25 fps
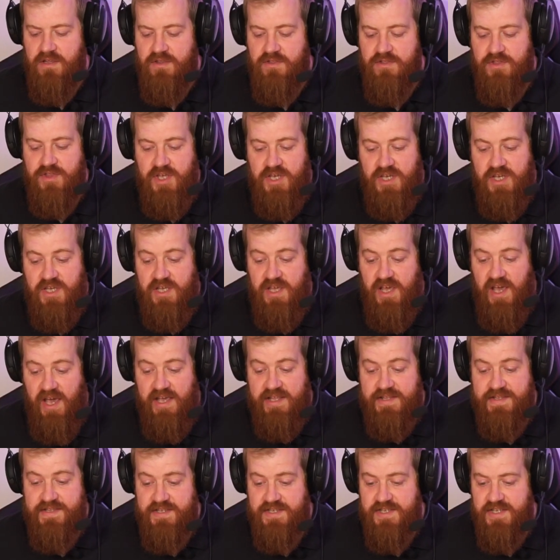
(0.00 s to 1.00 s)
The
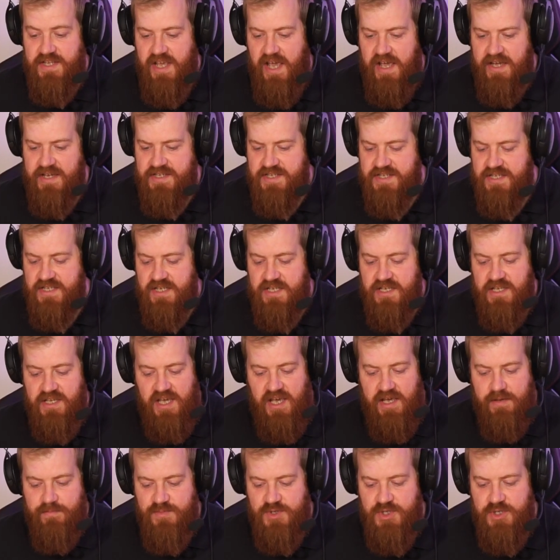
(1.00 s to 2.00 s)
NZXT
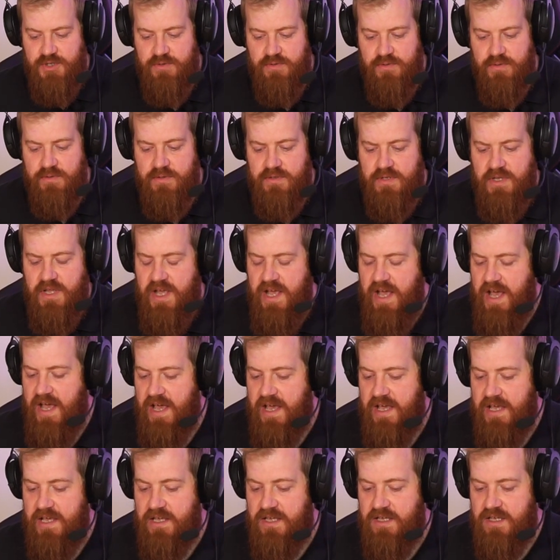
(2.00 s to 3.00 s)
Capsule,
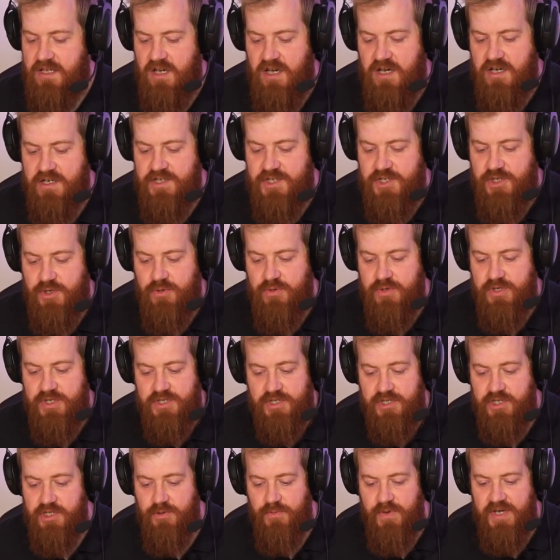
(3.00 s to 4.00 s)
a cardioid
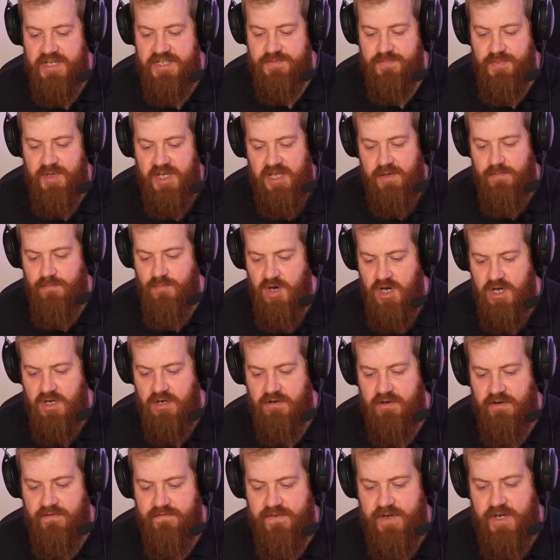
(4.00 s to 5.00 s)
USB
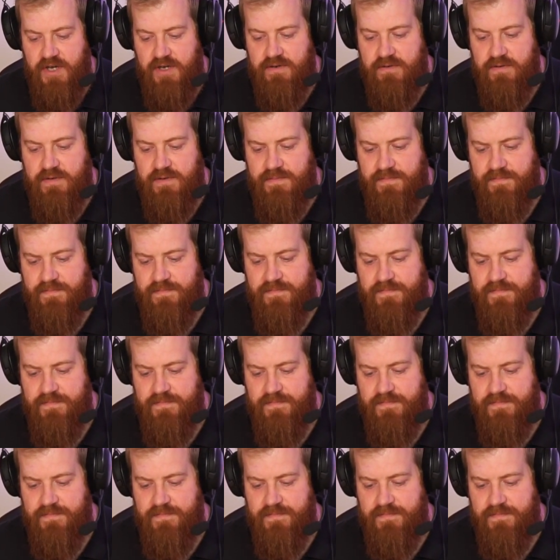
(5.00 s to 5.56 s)
microphone.